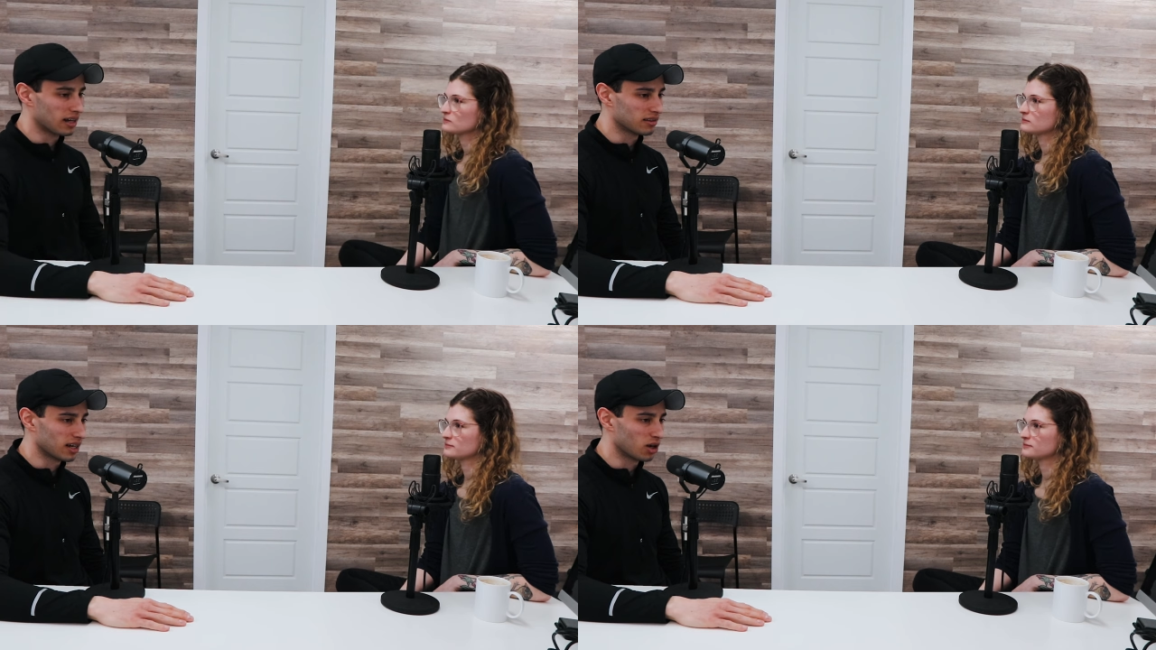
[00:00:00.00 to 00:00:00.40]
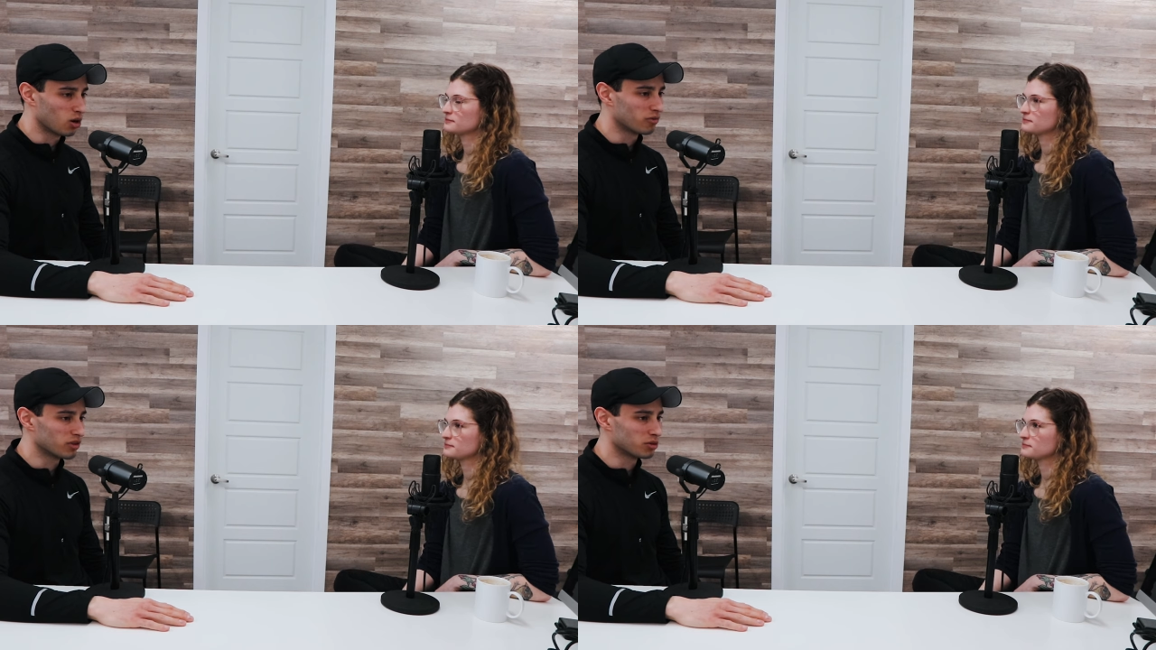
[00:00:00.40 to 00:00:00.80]
Speaker 1: I, I
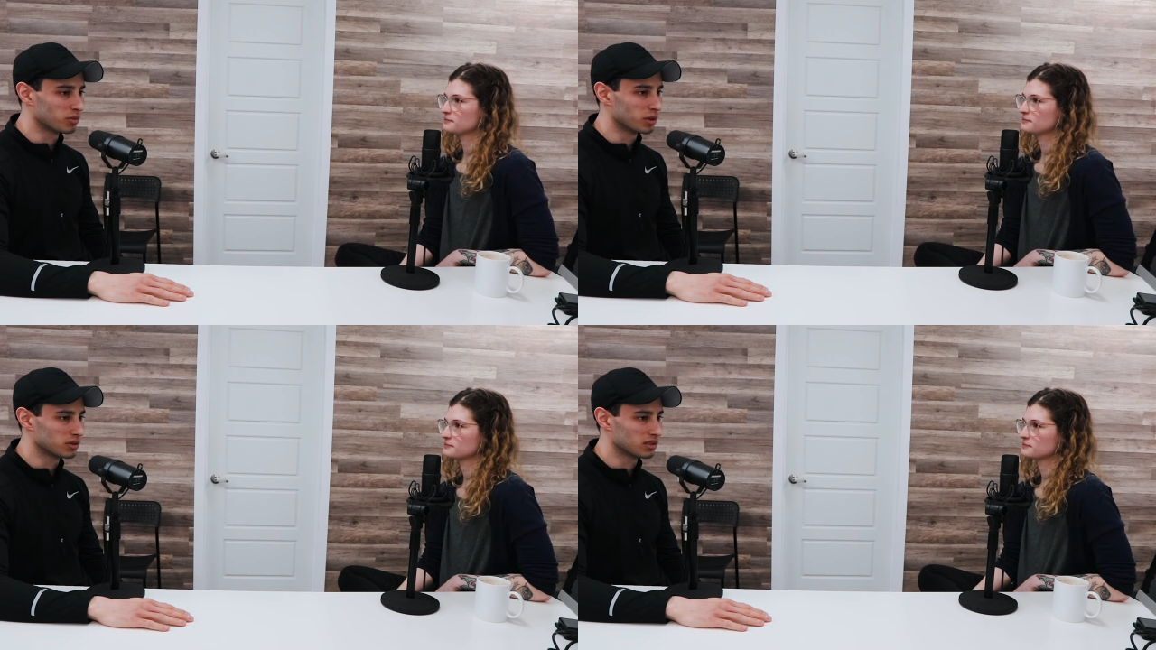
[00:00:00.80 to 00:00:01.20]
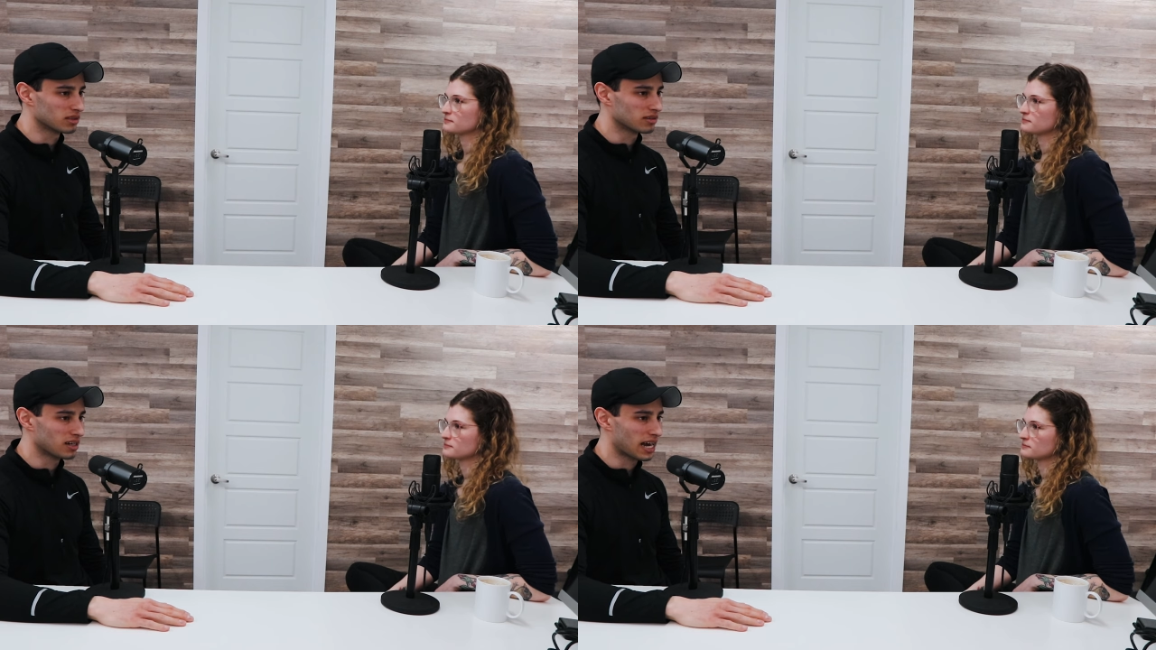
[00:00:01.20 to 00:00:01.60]
hopefully will be able
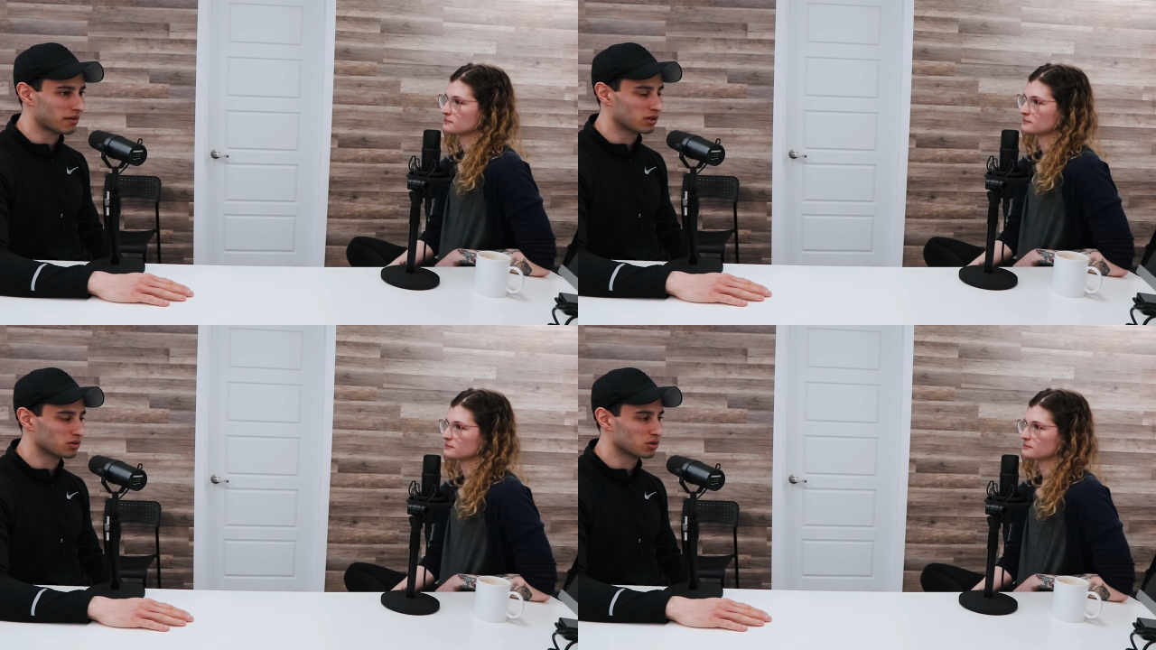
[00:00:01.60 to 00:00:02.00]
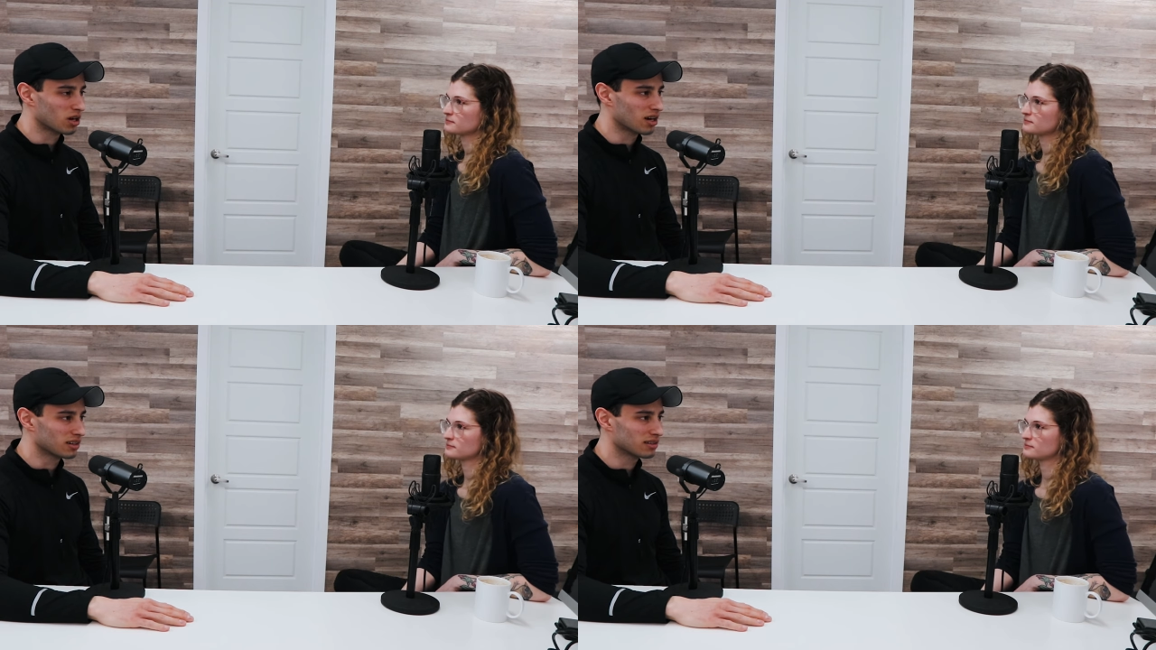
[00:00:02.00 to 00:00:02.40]
to have another
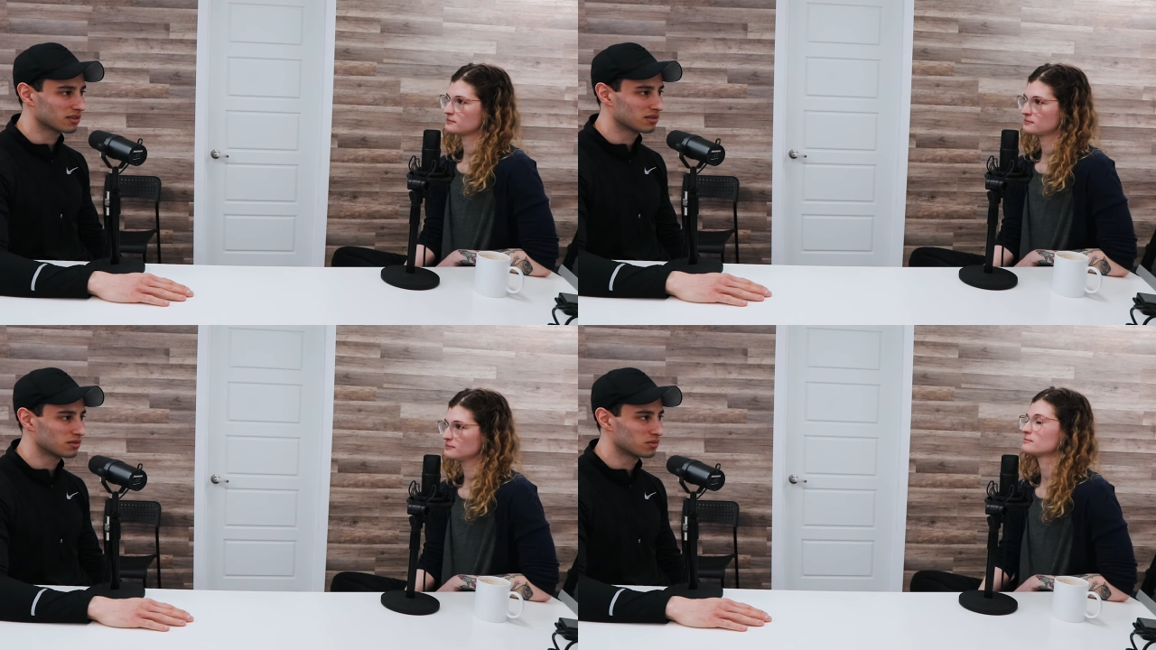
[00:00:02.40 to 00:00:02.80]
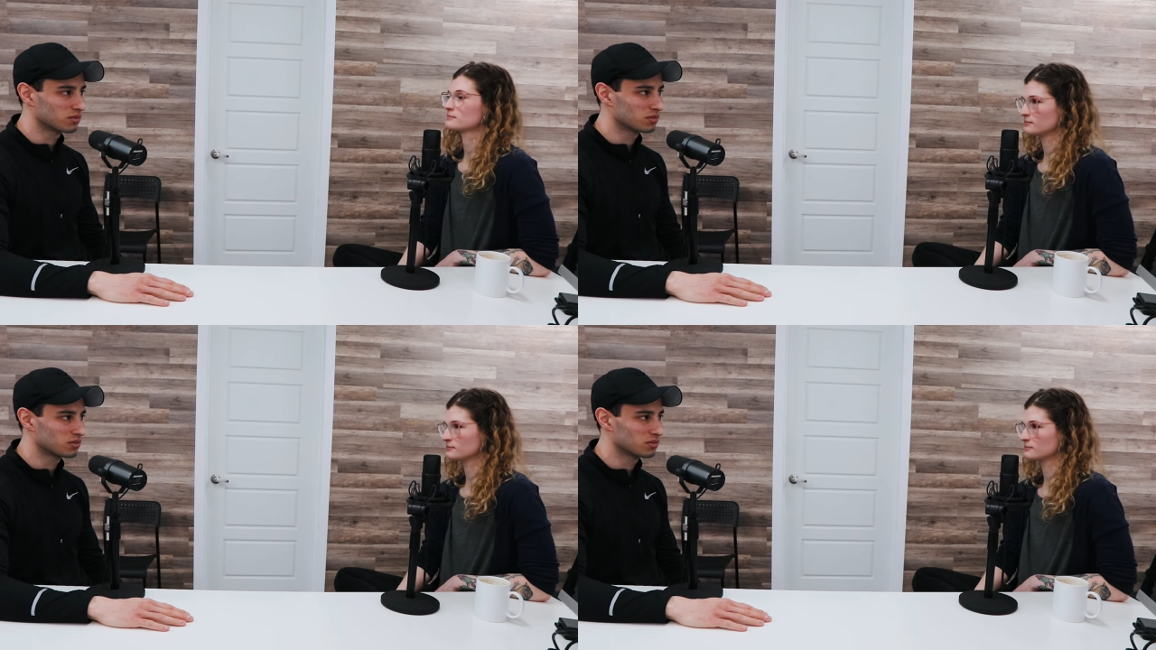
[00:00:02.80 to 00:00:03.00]
talk mm-hmm.